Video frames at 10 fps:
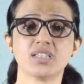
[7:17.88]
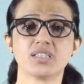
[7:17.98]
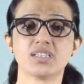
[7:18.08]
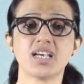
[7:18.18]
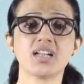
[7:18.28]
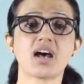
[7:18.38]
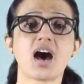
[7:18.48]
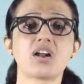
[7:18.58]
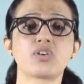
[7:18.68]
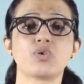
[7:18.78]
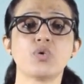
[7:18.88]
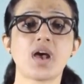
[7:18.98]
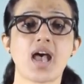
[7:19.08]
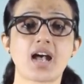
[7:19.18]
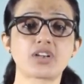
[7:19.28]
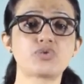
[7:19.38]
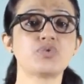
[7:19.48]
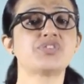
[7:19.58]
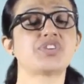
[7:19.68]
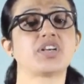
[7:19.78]
there are no
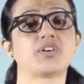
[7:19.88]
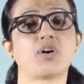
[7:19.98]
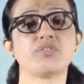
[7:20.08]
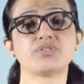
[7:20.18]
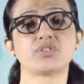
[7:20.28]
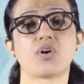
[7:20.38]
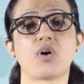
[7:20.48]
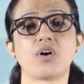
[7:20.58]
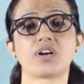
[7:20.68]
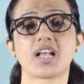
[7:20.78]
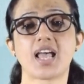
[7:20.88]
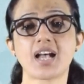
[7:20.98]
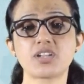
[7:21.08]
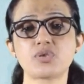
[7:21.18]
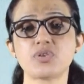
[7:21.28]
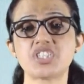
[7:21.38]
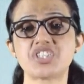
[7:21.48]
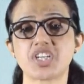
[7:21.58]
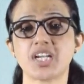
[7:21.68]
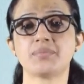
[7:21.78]
actual trade-offs or actual
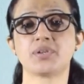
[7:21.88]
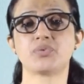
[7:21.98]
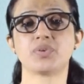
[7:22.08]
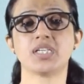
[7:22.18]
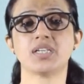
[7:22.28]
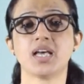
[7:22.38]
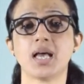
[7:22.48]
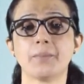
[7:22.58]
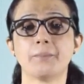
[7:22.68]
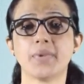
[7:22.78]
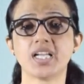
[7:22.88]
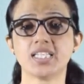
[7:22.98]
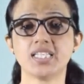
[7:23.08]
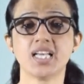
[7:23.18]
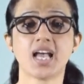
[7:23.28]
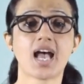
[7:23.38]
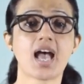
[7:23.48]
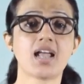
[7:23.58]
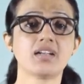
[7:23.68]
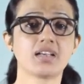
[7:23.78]
trade between money
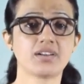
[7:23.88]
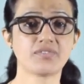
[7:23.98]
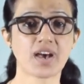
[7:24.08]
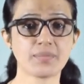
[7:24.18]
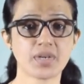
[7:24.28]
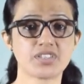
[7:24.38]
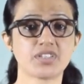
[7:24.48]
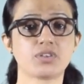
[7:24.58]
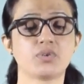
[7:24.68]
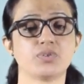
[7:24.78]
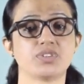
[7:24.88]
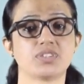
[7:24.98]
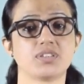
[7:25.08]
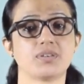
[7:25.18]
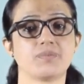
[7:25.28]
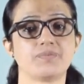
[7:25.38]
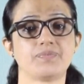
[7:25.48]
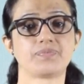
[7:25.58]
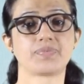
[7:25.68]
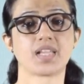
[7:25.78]
and environmental goods.
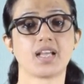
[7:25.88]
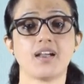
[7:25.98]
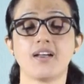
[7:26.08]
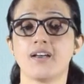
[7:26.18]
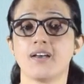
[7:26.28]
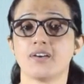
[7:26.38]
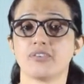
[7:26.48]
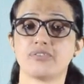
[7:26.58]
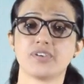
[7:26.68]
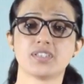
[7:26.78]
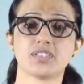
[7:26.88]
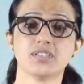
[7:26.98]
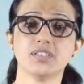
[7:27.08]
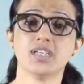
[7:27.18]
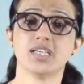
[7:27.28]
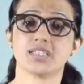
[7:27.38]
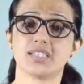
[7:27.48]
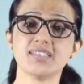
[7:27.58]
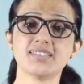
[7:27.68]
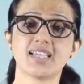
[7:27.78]
Further,
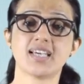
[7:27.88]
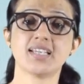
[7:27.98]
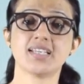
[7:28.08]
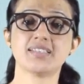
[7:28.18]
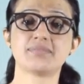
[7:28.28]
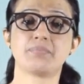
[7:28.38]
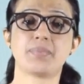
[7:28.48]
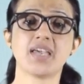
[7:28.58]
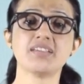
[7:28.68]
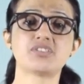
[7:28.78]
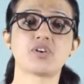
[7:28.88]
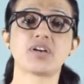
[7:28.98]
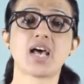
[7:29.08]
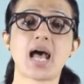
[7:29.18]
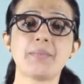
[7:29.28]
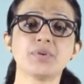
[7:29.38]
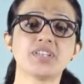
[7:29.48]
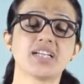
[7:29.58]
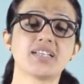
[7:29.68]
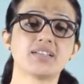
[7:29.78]
this theory is based on
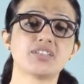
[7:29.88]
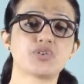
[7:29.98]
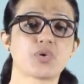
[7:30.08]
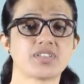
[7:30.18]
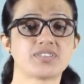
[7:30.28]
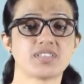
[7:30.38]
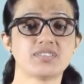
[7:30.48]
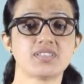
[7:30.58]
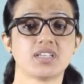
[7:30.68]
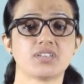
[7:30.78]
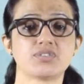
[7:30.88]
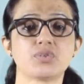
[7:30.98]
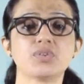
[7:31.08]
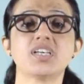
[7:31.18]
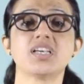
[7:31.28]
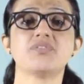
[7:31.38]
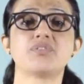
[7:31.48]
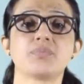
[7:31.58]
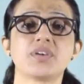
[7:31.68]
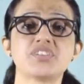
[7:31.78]
hypothetical choices, so the
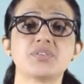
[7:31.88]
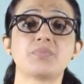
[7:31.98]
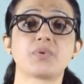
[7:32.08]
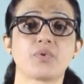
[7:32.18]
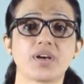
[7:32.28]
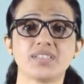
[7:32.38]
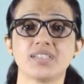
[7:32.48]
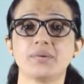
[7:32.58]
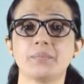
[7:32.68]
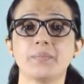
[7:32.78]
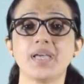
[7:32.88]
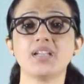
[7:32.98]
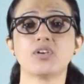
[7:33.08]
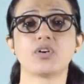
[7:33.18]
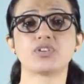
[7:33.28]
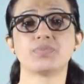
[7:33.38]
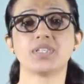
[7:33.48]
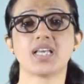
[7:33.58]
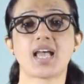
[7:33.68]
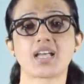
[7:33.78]
information provided may not
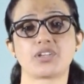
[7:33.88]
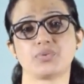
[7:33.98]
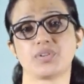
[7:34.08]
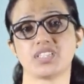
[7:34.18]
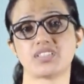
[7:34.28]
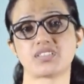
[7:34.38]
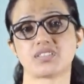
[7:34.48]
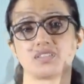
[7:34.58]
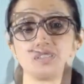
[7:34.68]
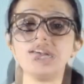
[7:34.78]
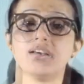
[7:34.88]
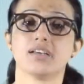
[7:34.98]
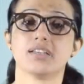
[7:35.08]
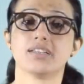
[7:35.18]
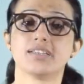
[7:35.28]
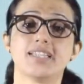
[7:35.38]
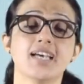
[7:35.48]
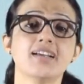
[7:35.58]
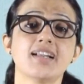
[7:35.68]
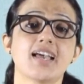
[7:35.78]
be accurate.
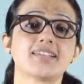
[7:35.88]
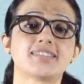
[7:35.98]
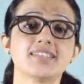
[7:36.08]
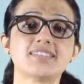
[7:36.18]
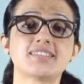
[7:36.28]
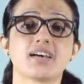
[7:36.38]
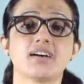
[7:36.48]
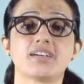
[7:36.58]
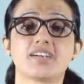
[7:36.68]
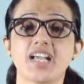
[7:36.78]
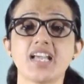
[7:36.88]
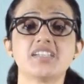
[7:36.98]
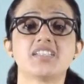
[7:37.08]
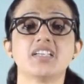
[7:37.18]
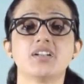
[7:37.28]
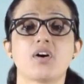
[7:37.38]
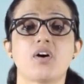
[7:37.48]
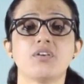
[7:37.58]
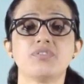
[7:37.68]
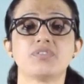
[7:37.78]
There exists a great deal
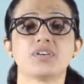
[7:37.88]
of